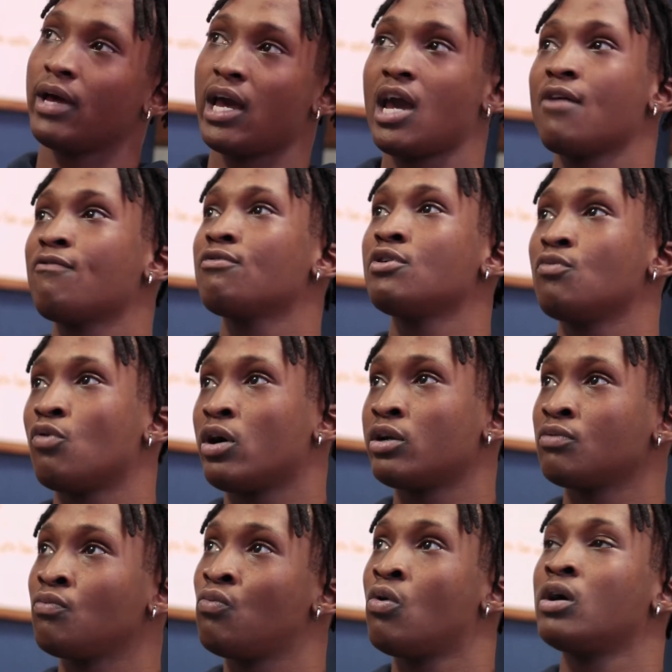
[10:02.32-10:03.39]

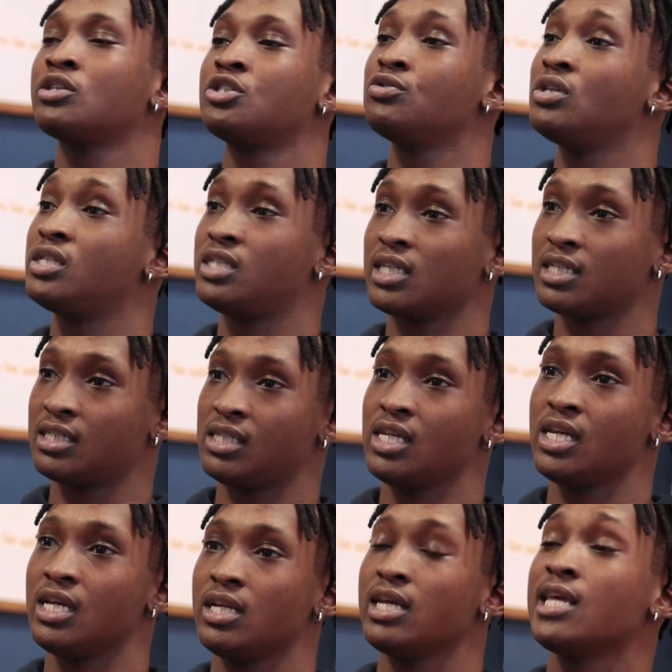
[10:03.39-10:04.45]
Everyone wants you to
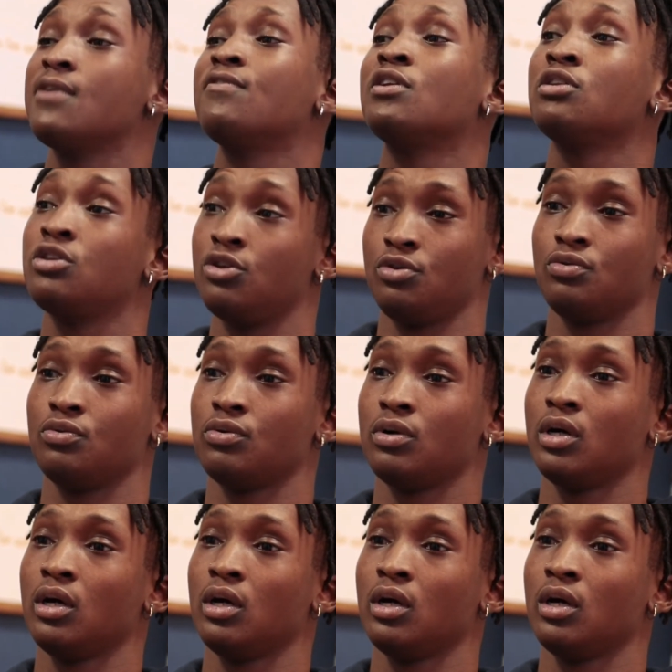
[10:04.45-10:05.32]
succeed, even you.